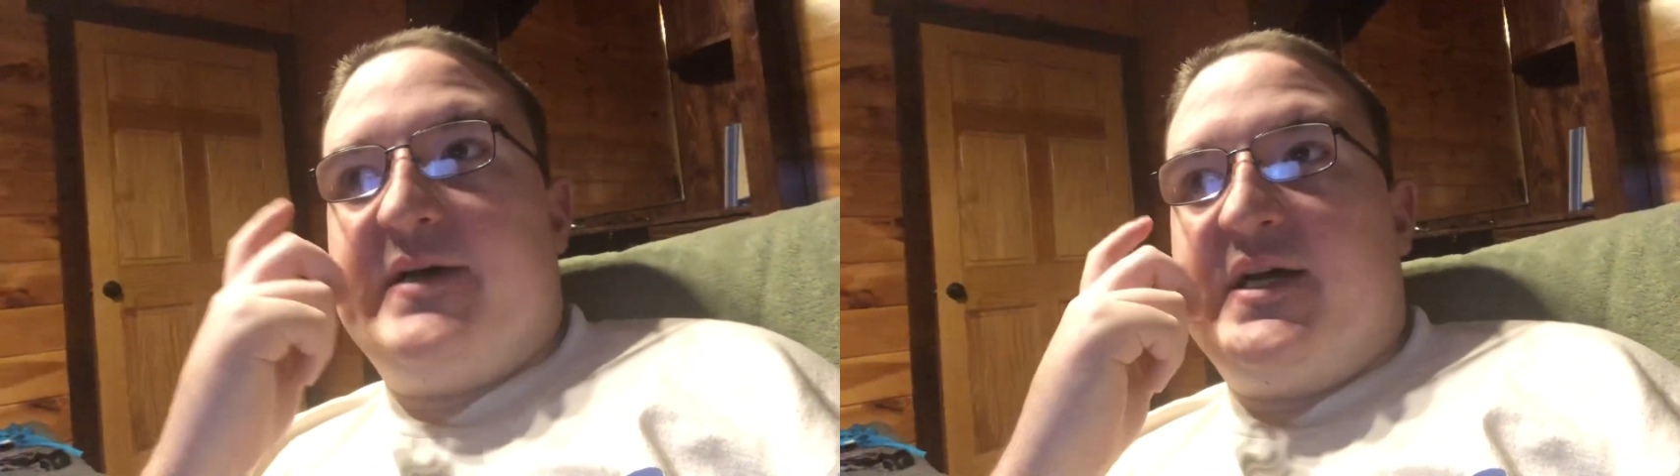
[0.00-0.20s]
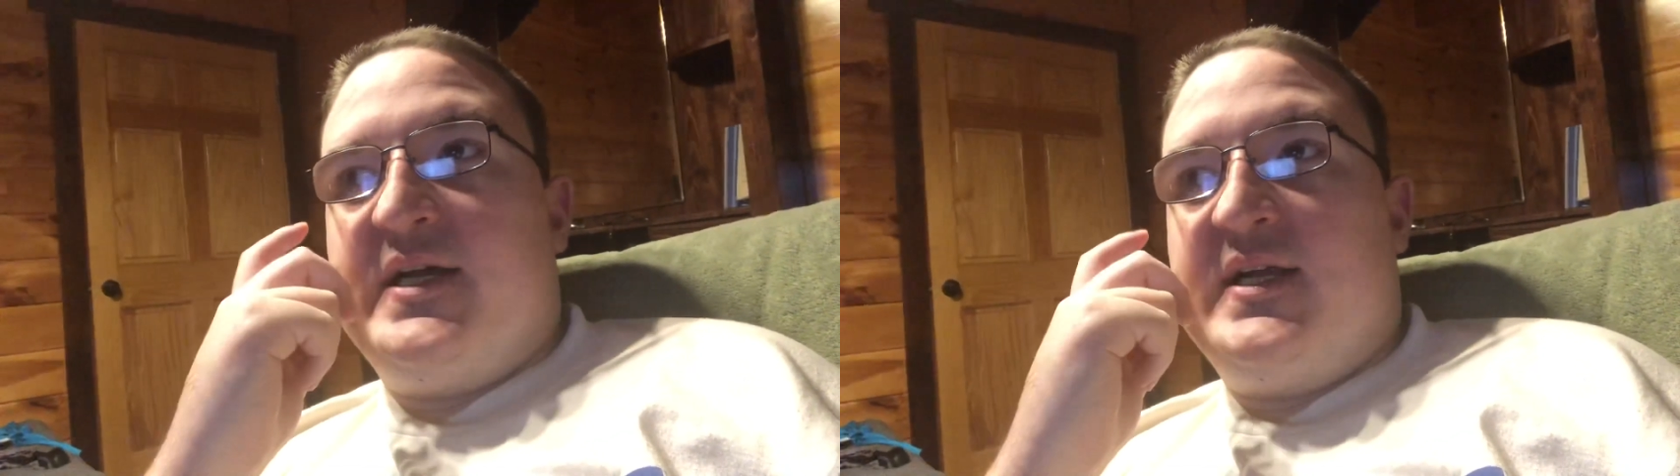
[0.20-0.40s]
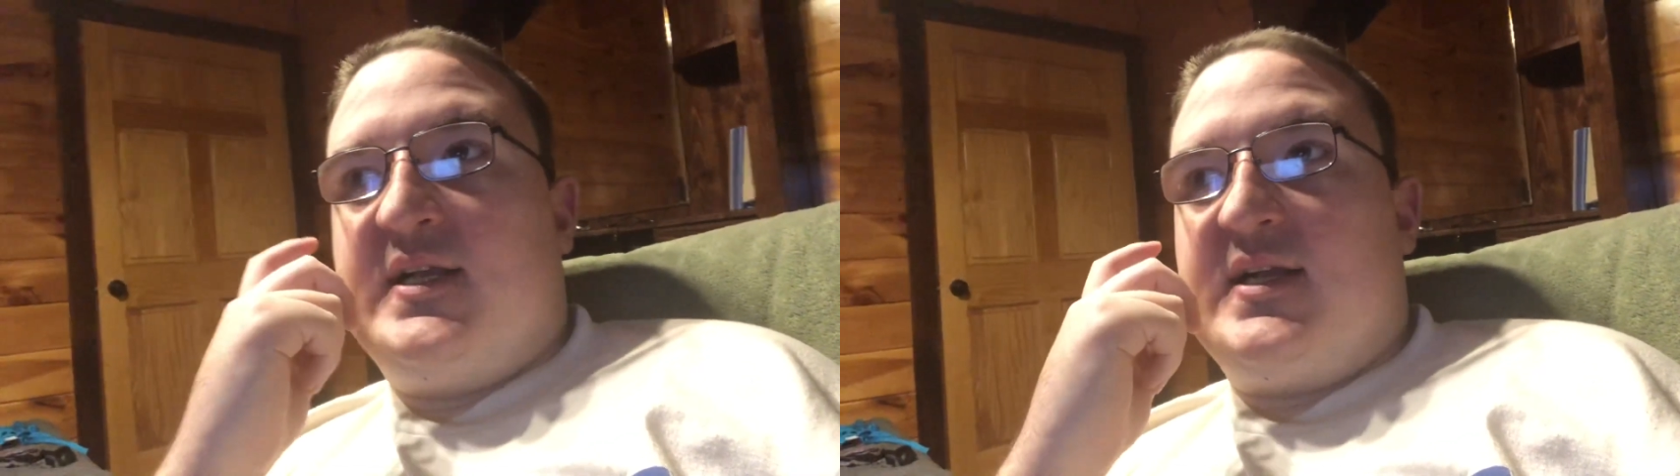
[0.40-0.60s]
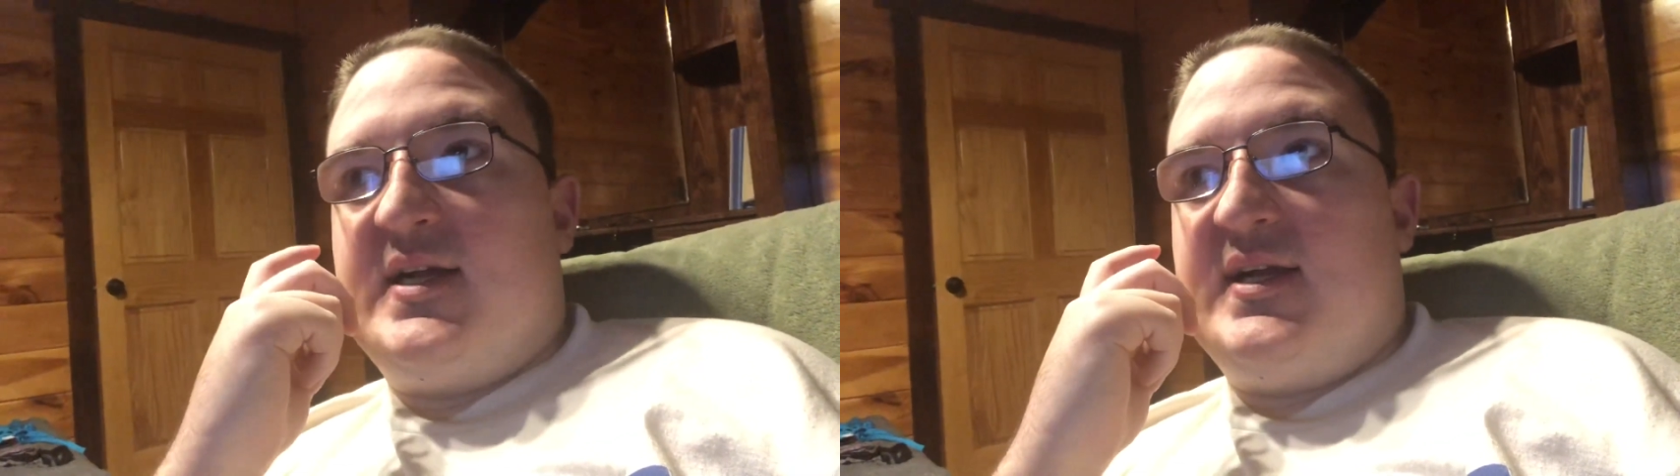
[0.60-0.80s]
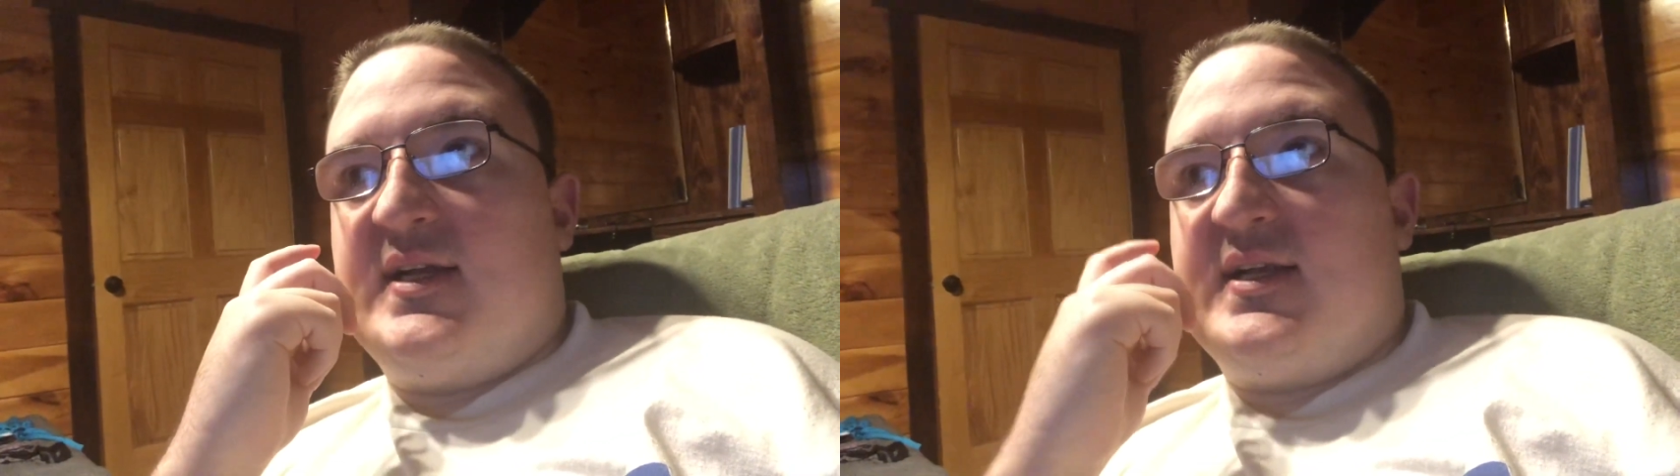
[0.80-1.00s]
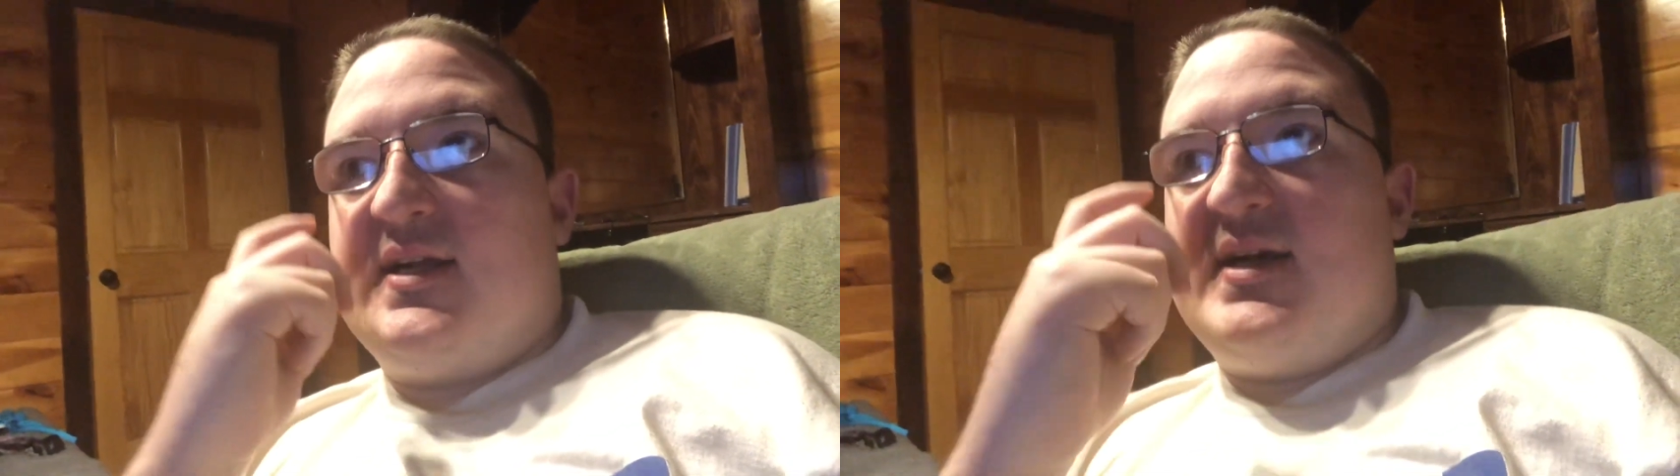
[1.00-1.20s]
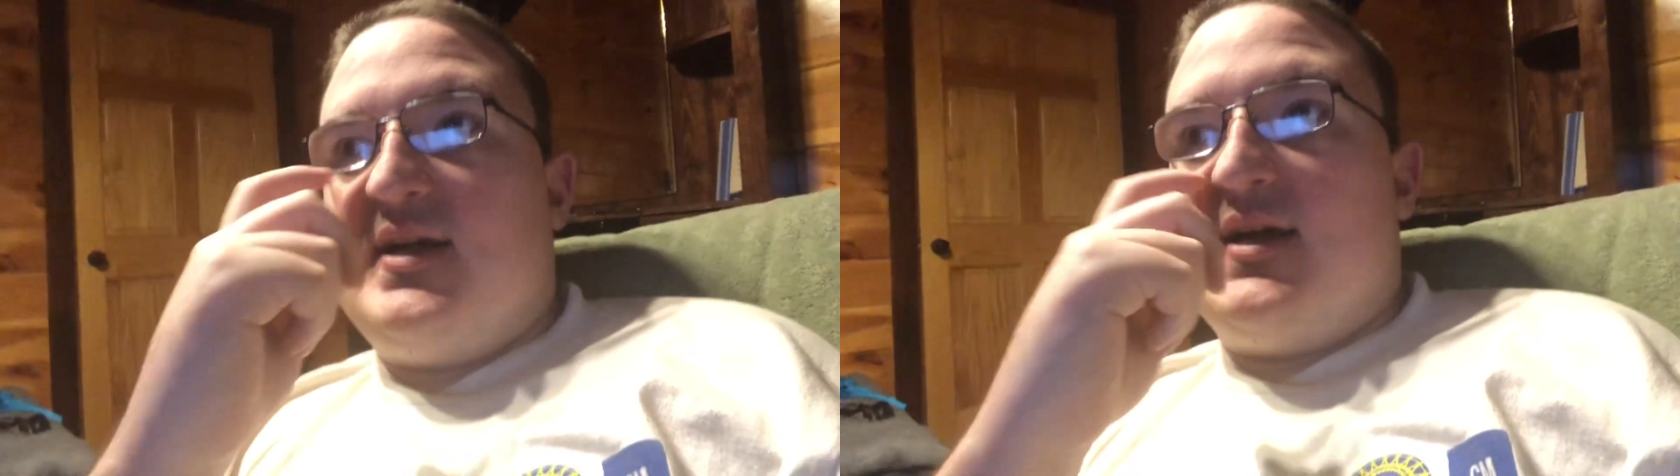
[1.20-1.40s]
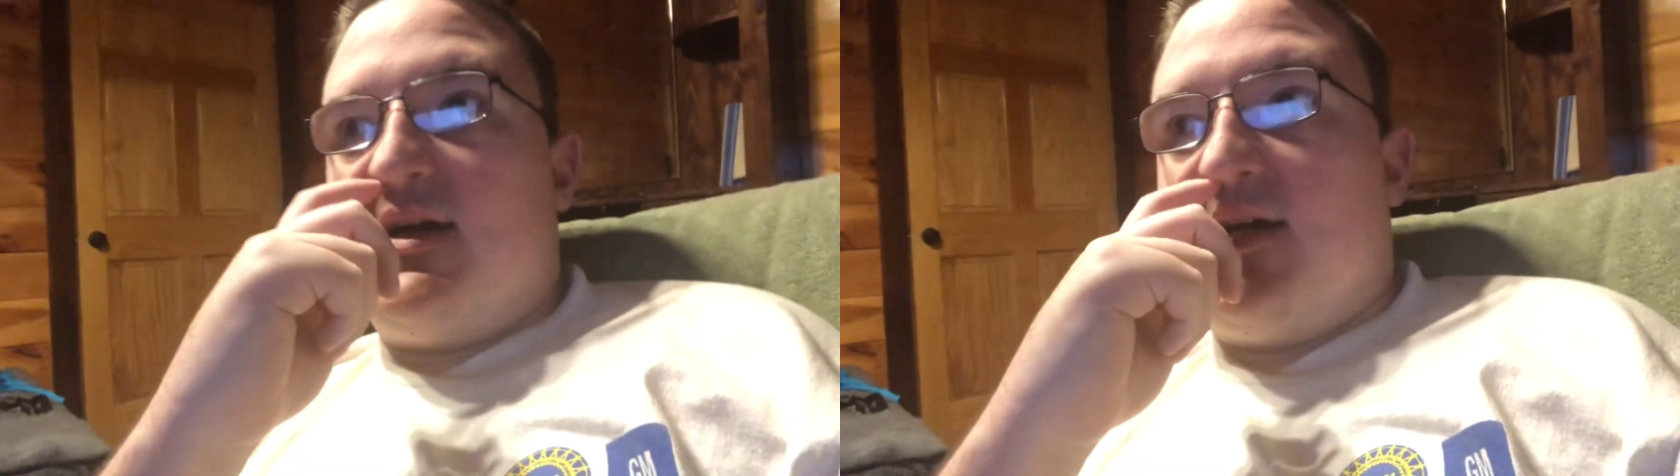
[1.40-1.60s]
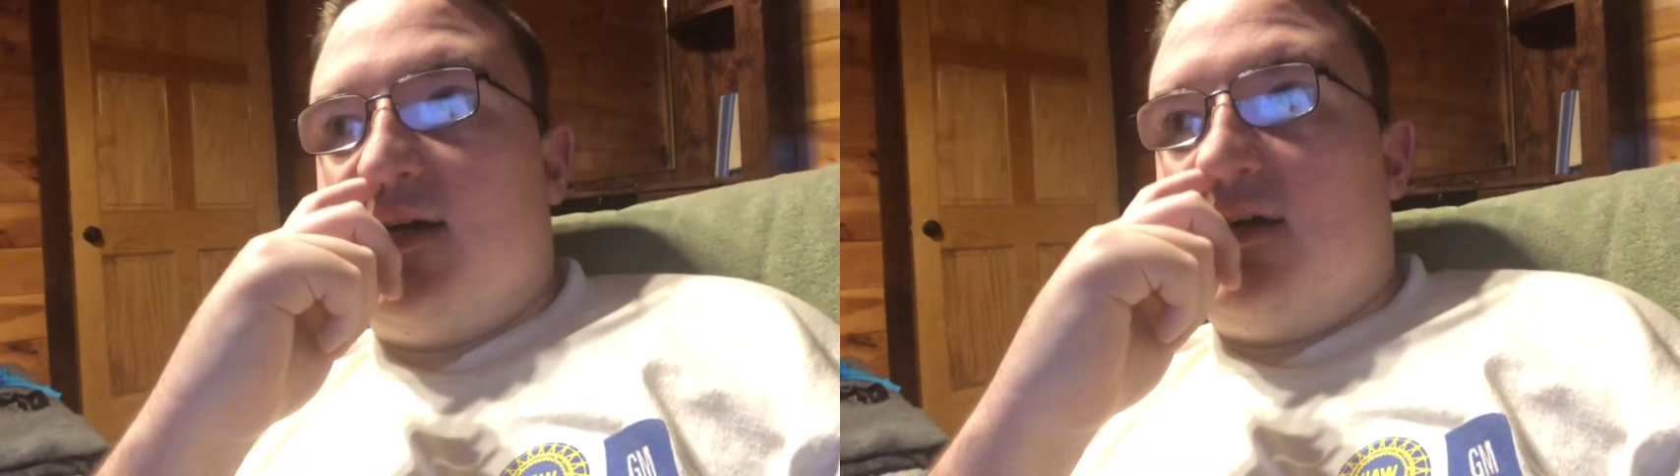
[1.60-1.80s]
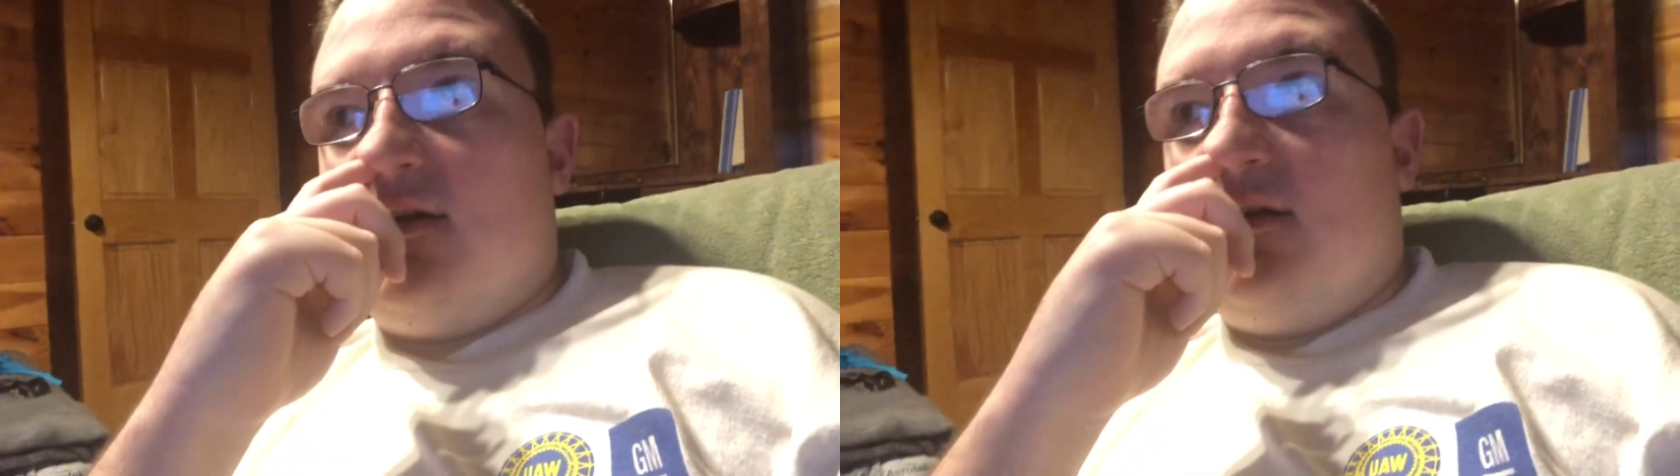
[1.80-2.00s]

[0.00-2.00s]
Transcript: I think the